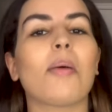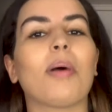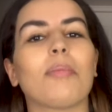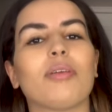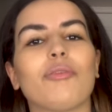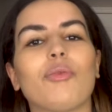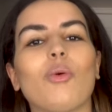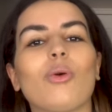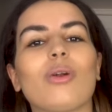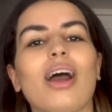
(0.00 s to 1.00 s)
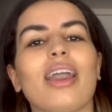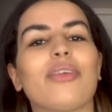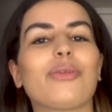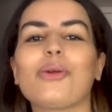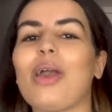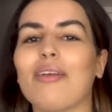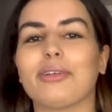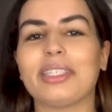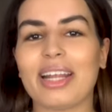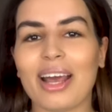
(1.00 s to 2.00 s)
But before I throw
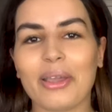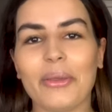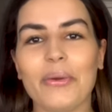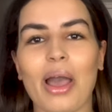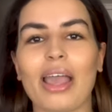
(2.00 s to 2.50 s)
everything at you,